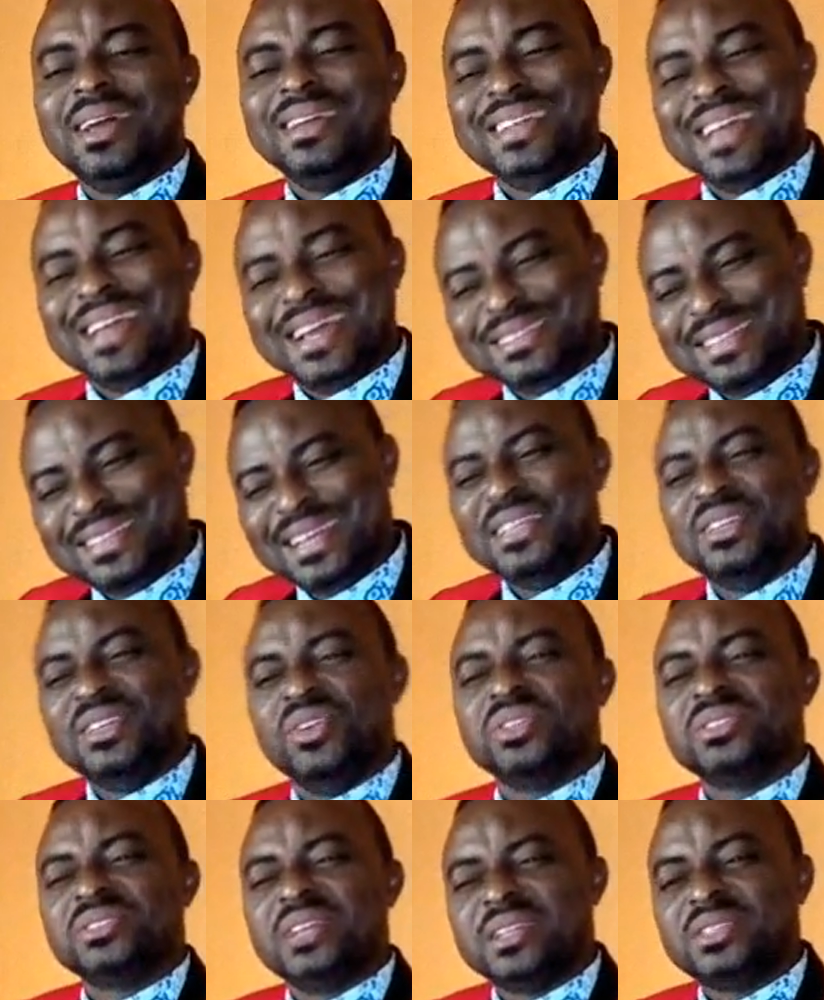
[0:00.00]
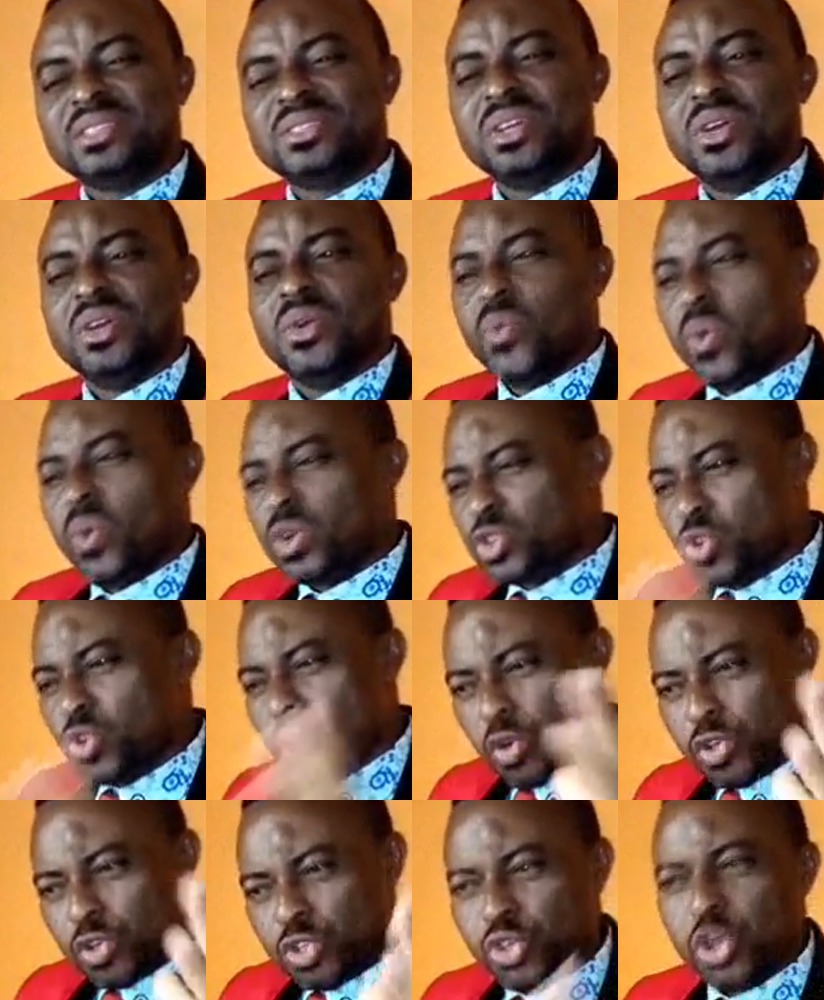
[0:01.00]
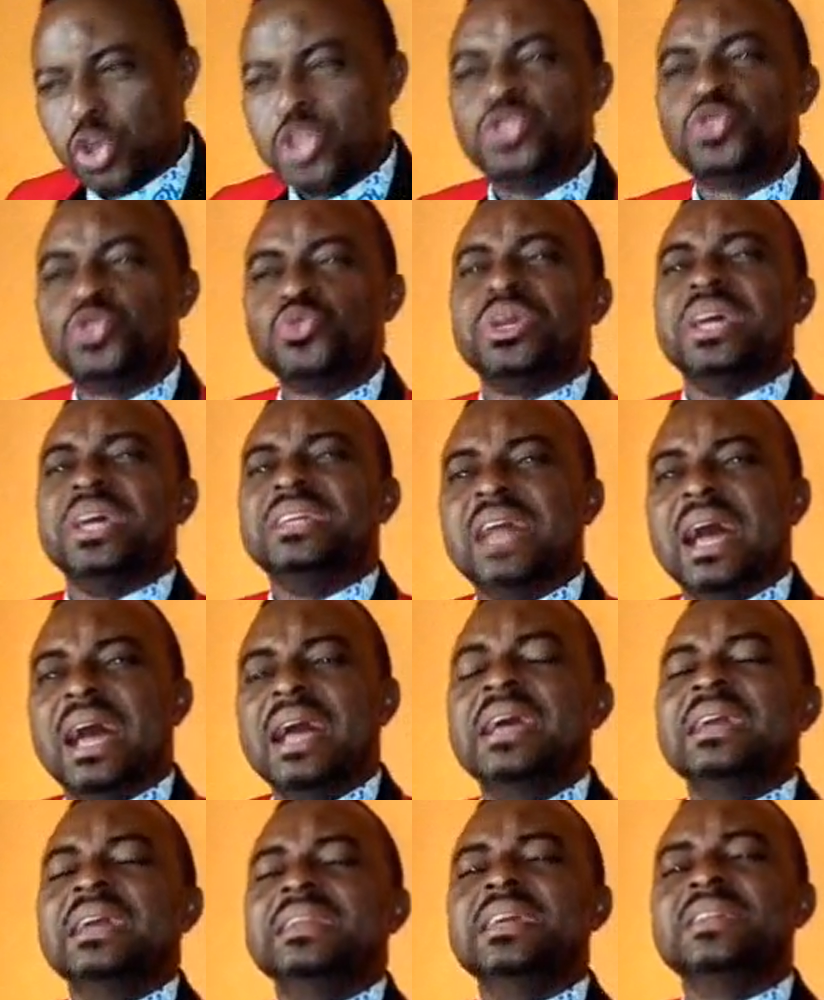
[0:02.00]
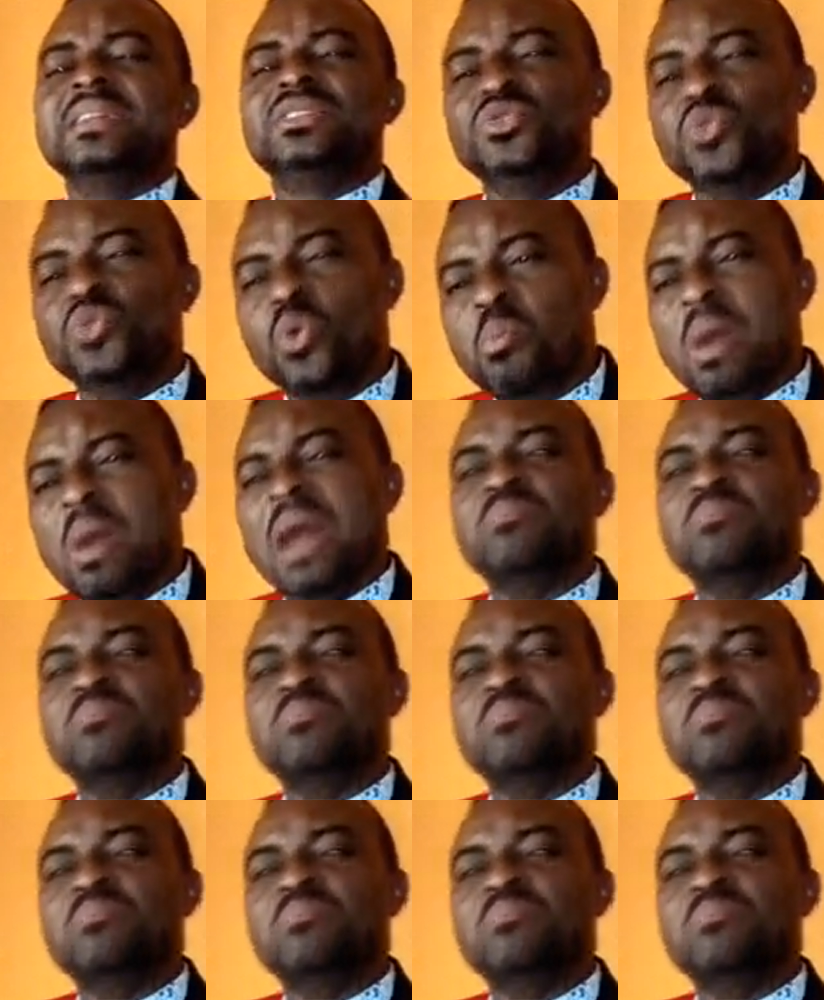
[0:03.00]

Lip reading: And they are telling us that what God joined together, let no